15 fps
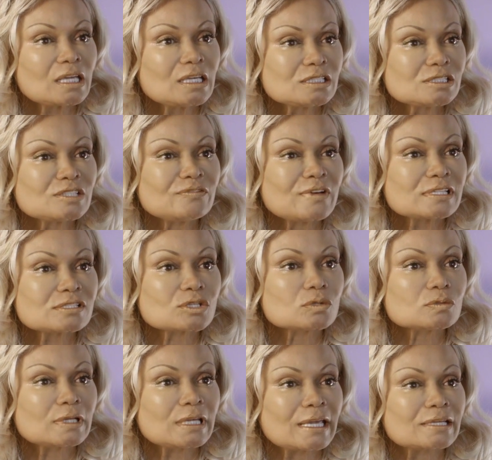Each of us
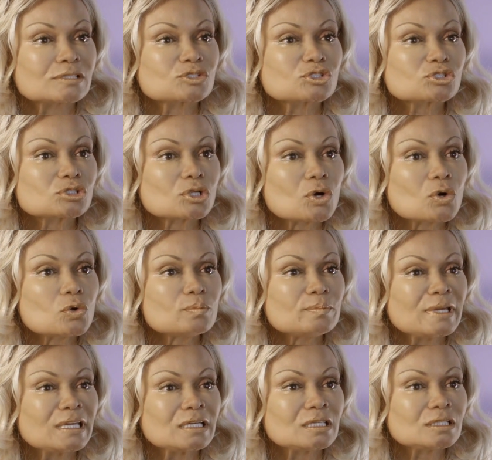only gets so
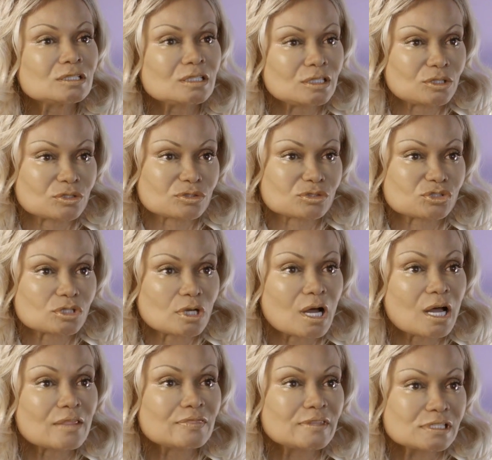many years on